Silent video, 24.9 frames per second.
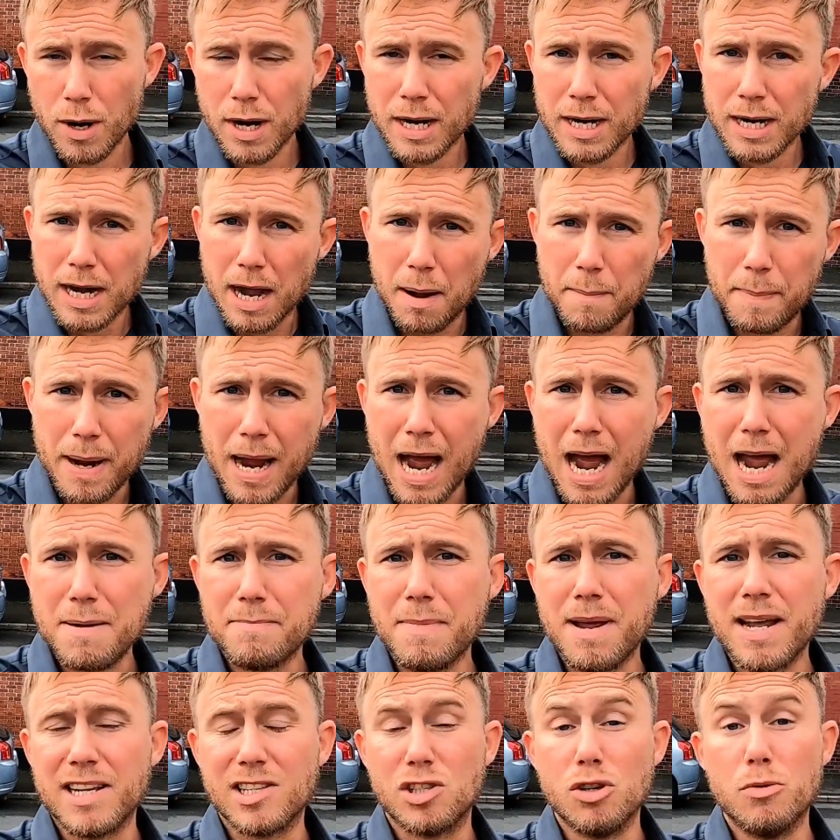And
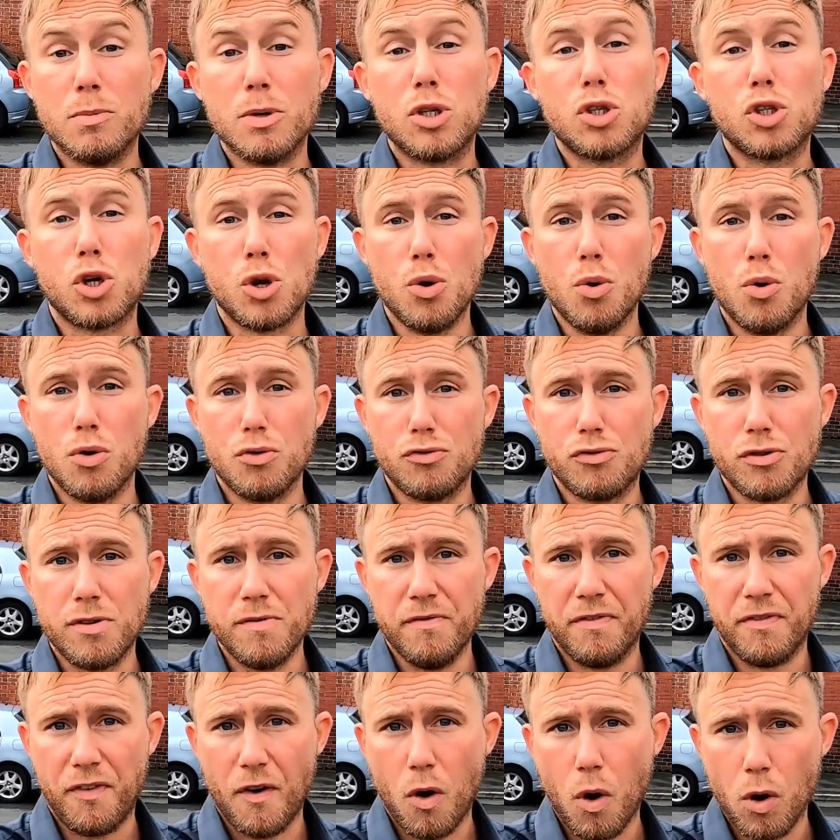behind me is number
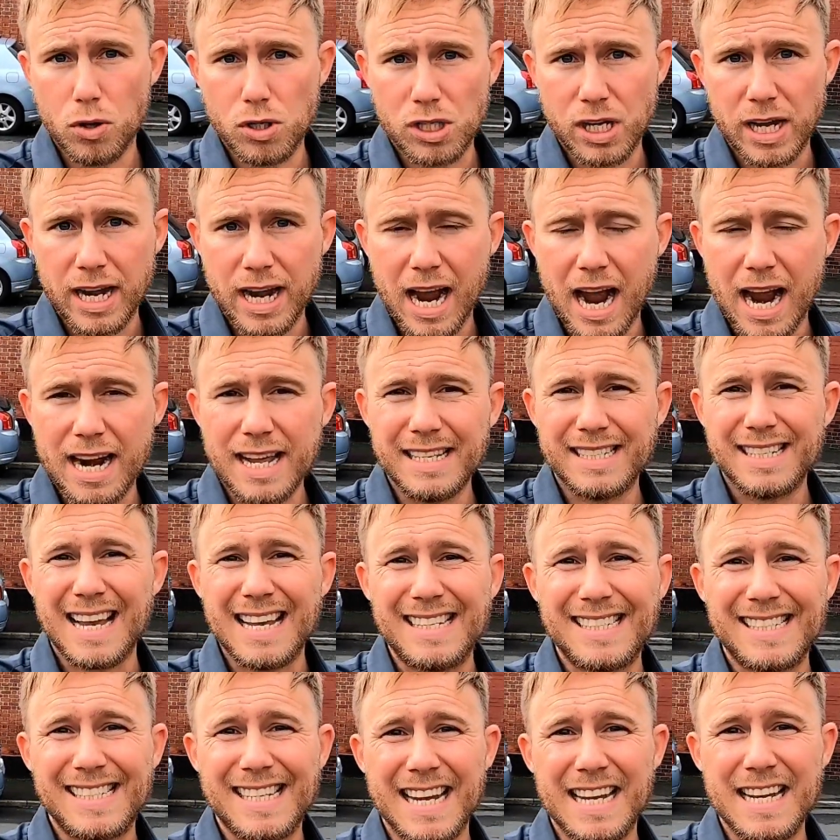240, and it's
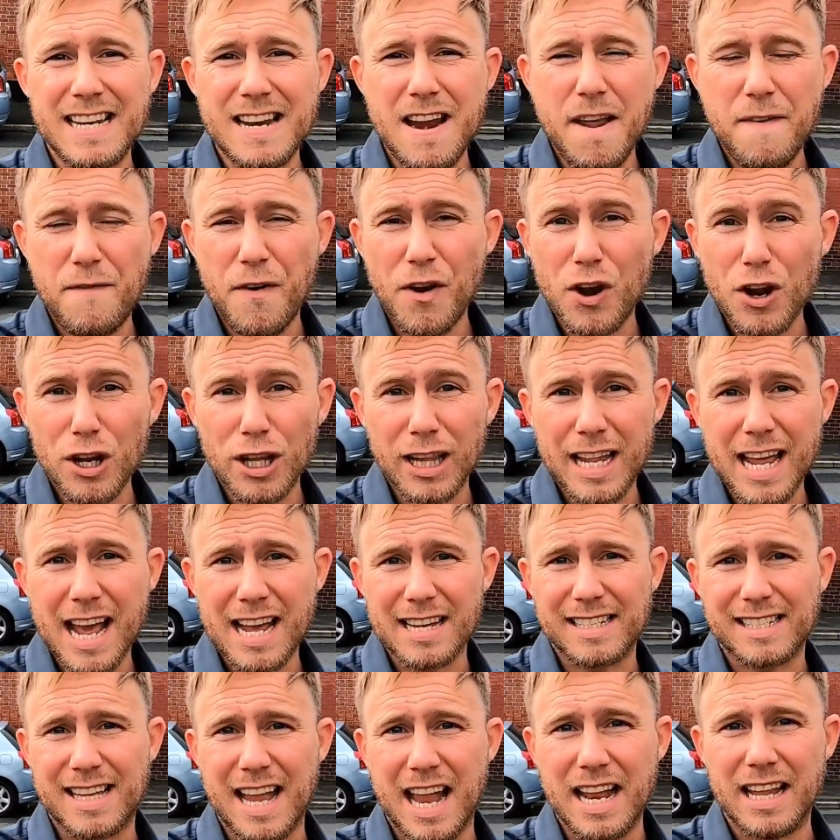a significantly
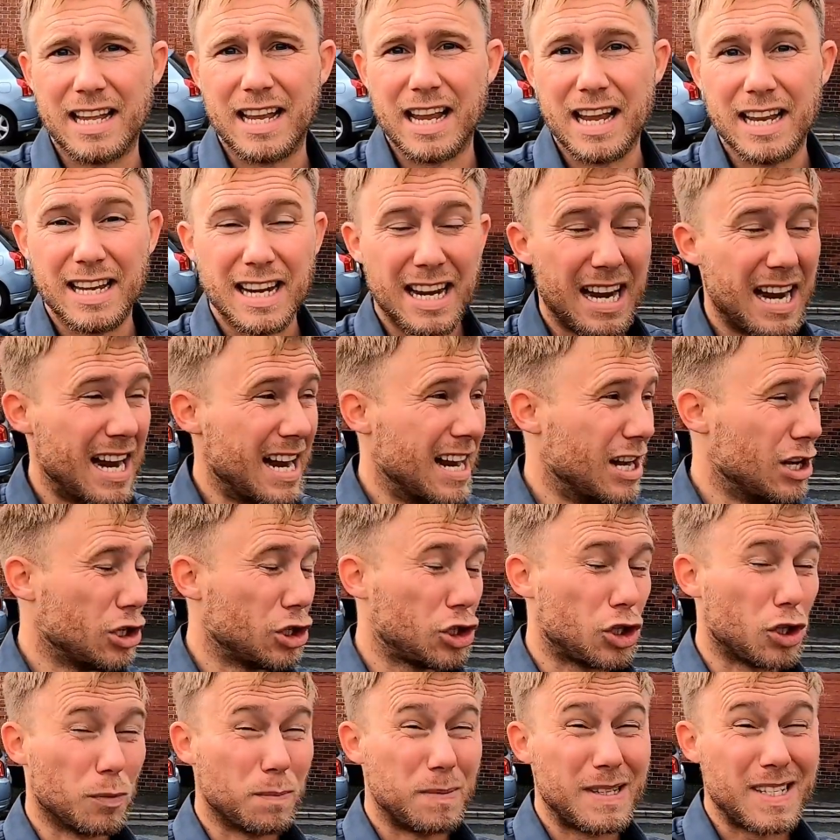extended,
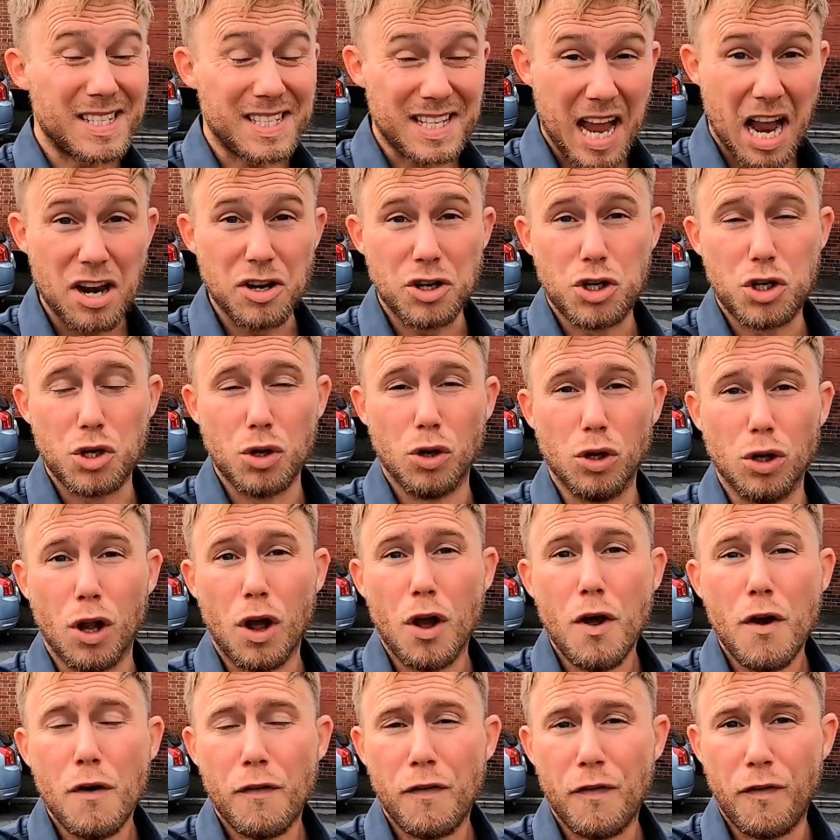substantial
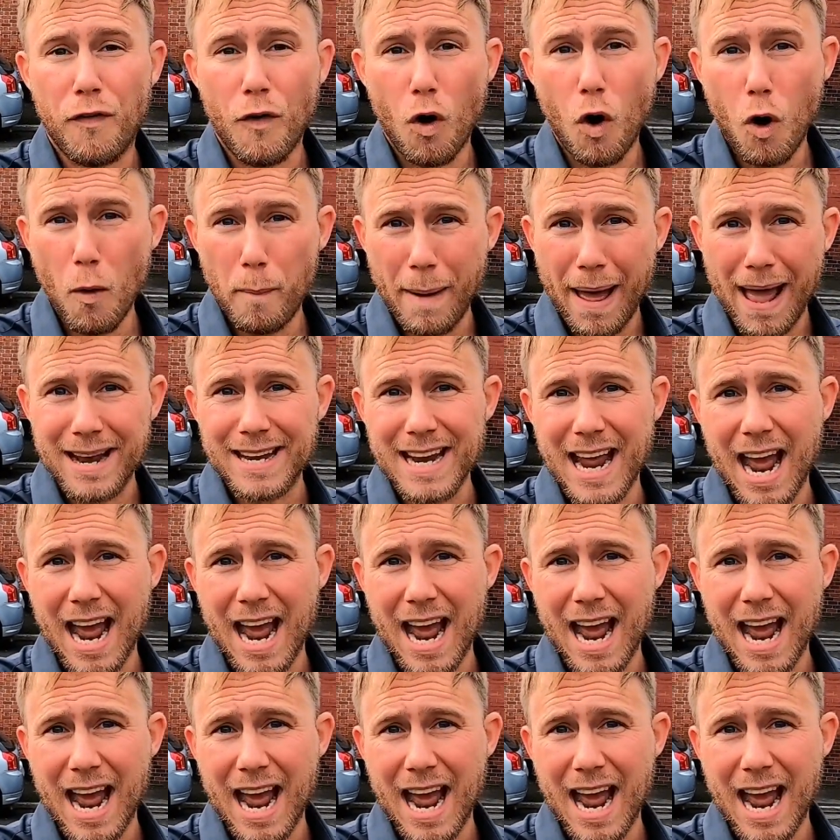4-bed